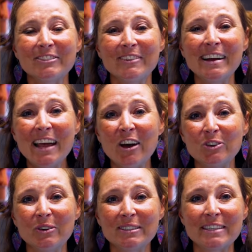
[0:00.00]
Right now,
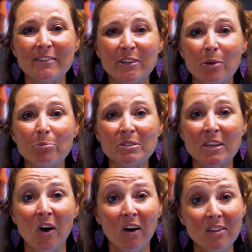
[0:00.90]
you can save
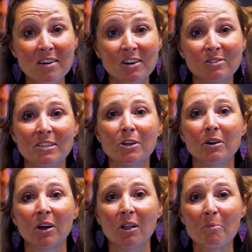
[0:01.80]
10% on the Oatsy
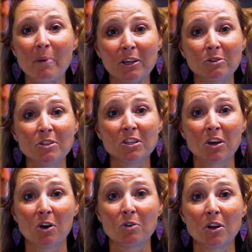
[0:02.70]
grill by using the
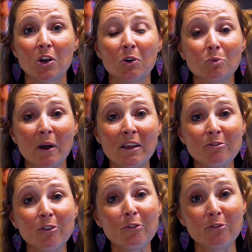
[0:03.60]
code
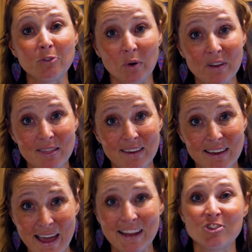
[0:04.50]
GRATEFUL4TH
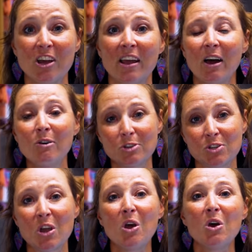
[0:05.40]
at checkout, which